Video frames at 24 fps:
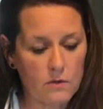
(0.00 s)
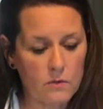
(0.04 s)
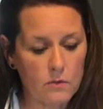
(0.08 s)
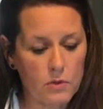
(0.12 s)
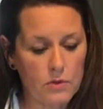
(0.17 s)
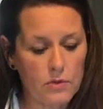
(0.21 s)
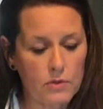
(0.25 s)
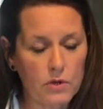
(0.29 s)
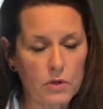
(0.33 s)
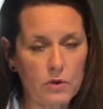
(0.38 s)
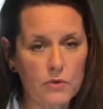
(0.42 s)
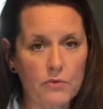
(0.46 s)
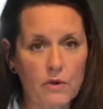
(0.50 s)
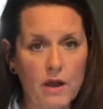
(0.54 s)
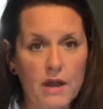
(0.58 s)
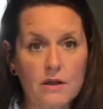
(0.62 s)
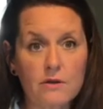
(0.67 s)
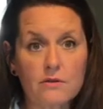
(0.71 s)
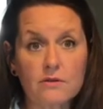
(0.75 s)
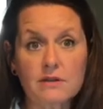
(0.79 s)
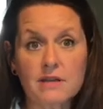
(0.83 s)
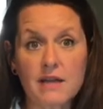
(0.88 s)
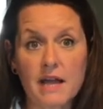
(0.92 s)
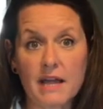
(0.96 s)
with a greater
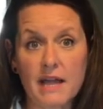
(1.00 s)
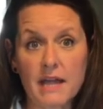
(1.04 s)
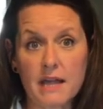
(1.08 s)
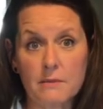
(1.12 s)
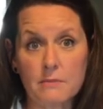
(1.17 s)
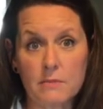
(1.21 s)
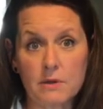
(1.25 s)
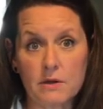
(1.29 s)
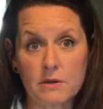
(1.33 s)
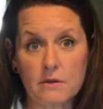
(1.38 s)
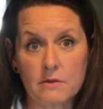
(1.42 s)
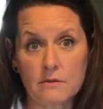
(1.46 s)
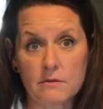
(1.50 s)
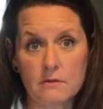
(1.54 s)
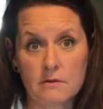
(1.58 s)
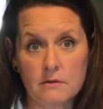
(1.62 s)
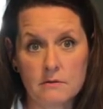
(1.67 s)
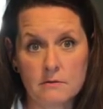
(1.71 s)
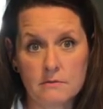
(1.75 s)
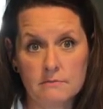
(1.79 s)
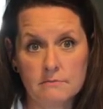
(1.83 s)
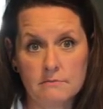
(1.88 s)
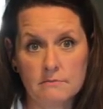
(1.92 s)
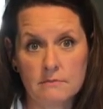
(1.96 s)
diameter.
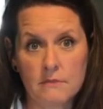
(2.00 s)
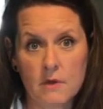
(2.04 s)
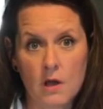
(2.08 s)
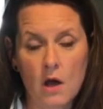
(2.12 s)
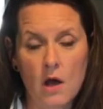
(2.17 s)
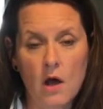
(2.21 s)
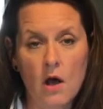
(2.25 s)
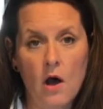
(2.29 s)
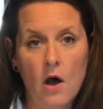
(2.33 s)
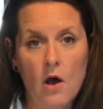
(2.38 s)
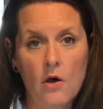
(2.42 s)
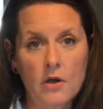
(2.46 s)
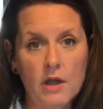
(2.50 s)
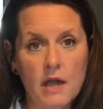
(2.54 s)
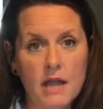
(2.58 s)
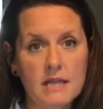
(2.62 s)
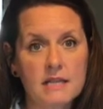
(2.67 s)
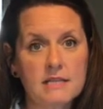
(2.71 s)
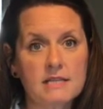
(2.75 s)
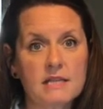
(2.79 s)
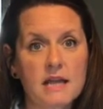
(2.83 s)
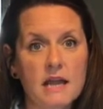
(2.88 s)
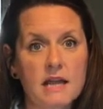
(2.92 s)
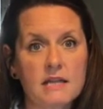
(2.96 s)
Okay,
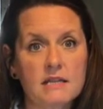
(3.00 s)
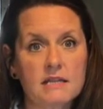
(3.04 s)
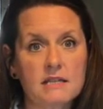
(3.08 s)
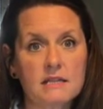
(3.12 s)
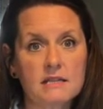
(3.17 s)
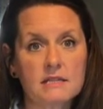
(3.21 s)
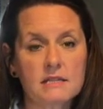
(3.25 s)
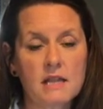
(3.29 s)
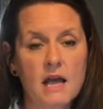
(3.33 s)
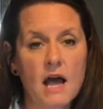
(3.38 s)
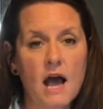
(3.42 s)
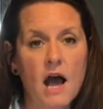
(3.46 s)
scientists,